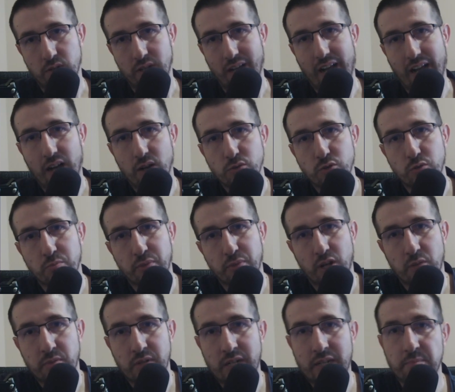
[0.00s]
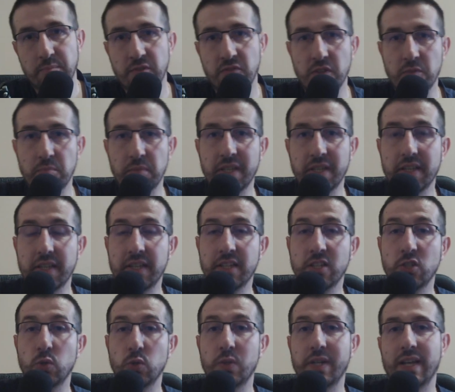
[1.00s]
how to properly PvP
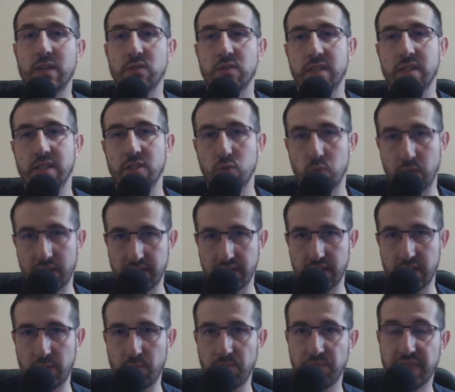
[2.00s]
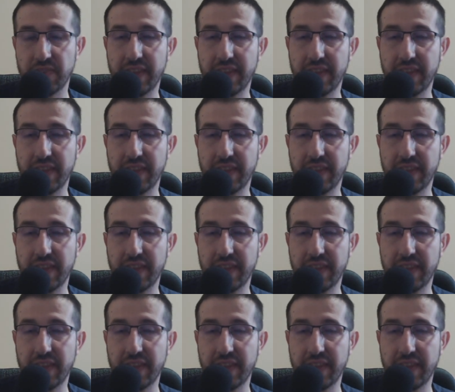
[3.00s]
in 2020.